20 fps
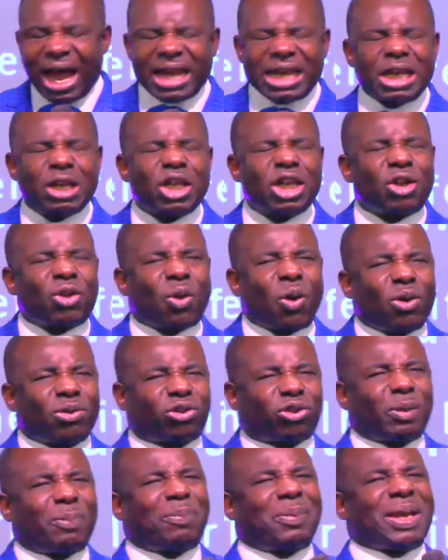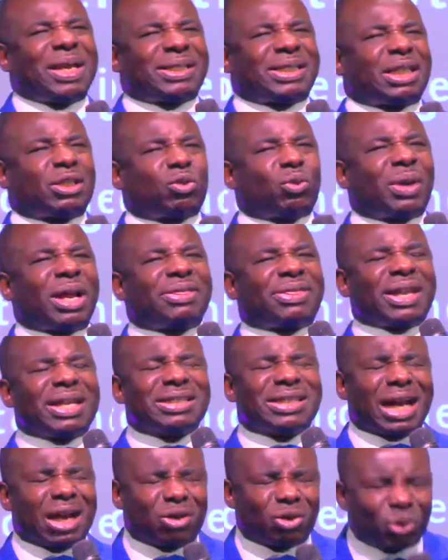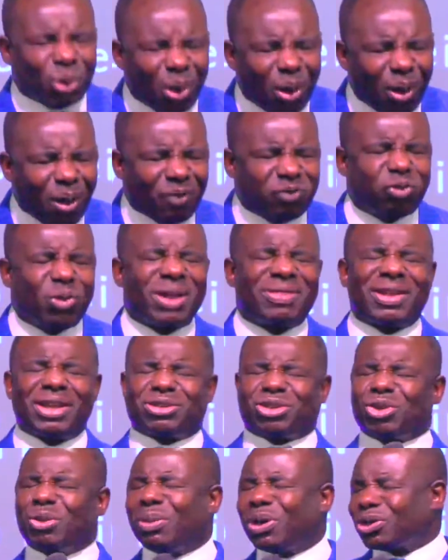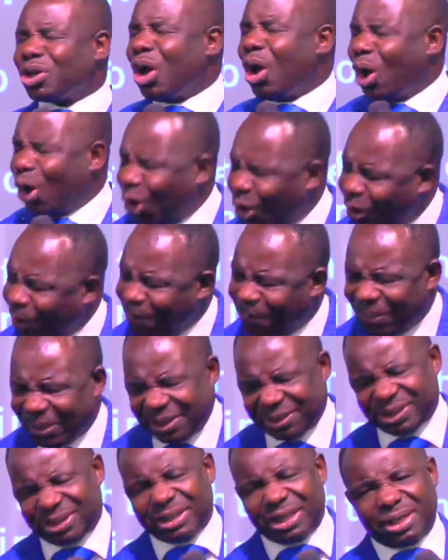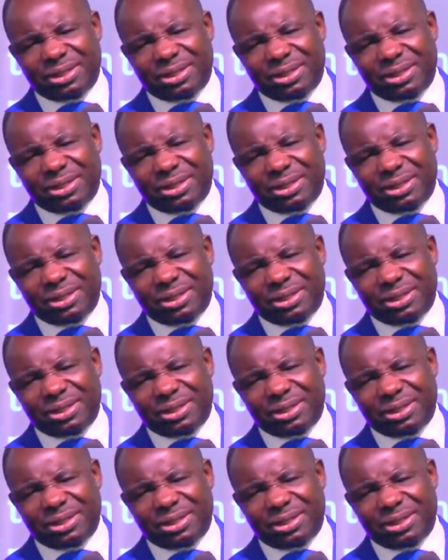He goes to places where things are rough, where there's so much hopeless,